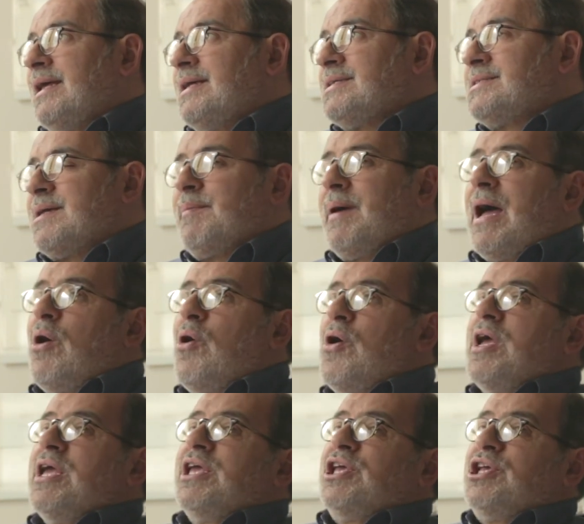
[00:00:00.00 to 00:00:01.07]
somehow
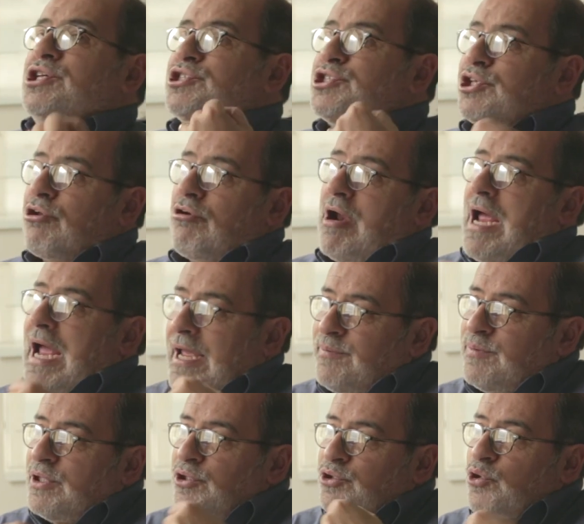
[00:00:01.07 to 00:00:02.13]

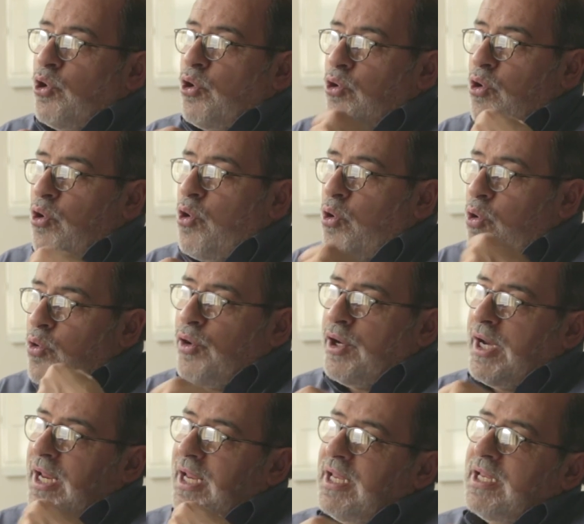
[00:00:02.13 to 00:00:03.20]
inscribed in your
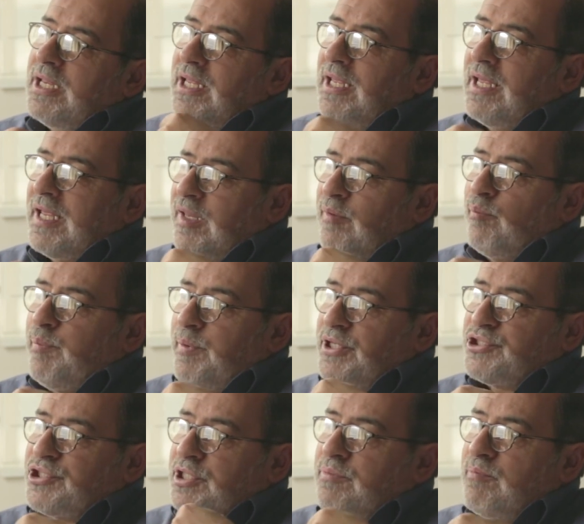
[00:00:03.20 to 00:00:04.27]
own
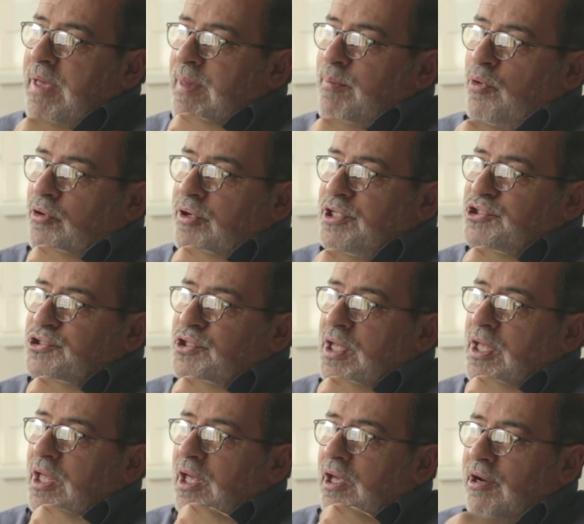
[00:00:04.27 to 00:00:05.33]
implicit memories,
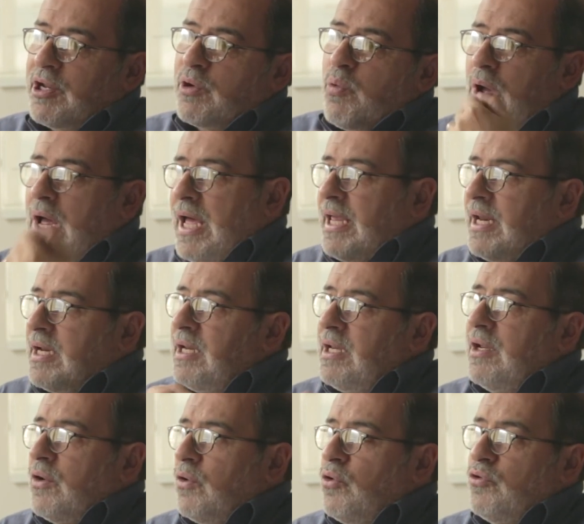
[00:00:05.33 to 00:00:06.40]
require
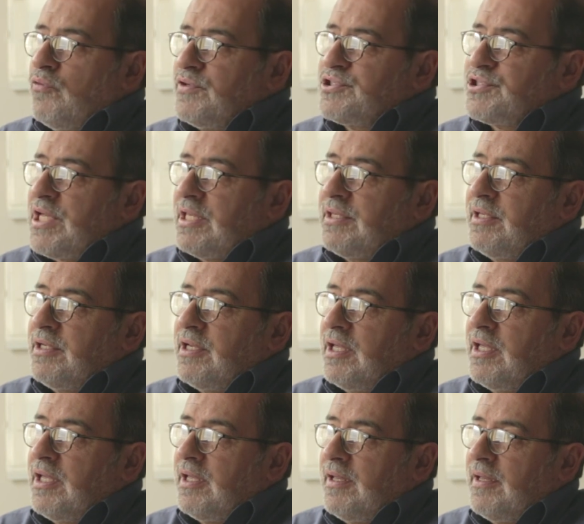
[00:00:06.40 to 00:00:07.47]
all of a sudden
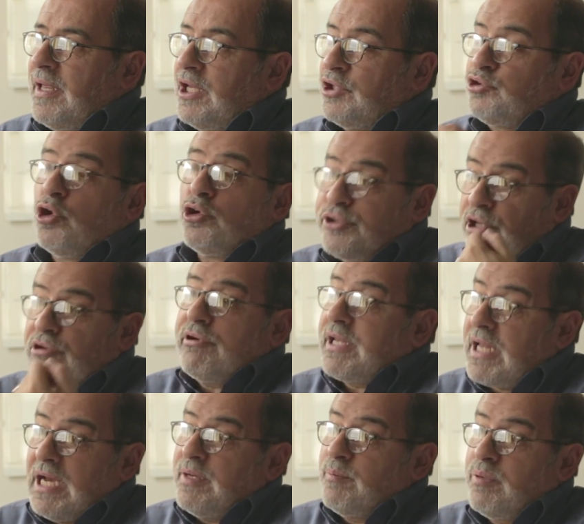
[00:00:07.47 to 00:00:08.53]
a total
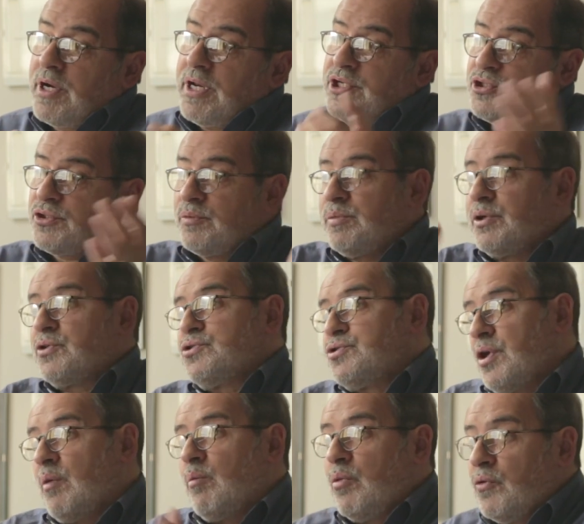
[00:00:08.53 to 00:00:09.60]
recalibration, because
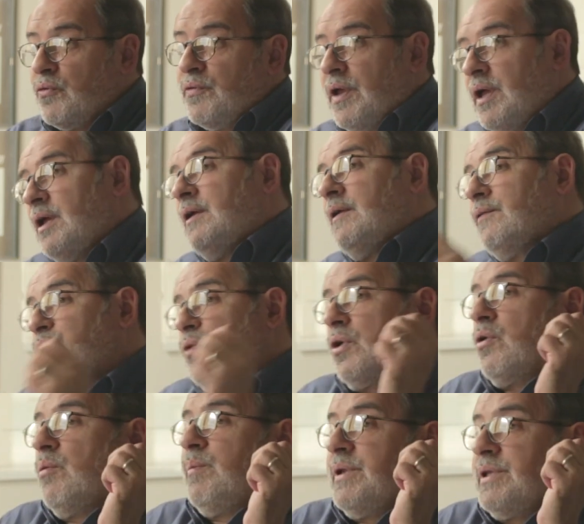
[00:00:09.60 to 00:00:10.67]
you have moved to a
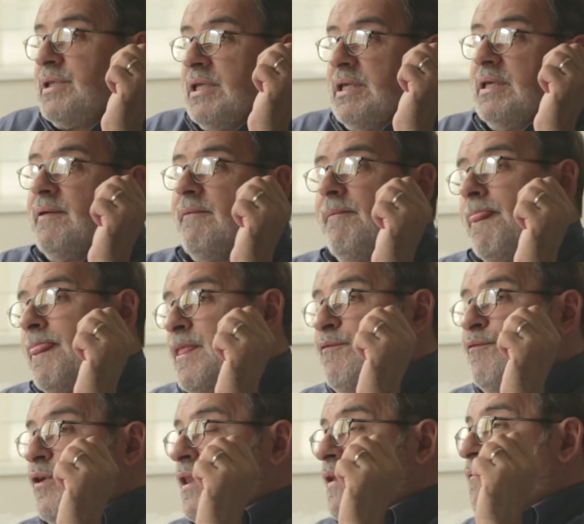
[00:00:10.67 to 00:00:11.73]
completely different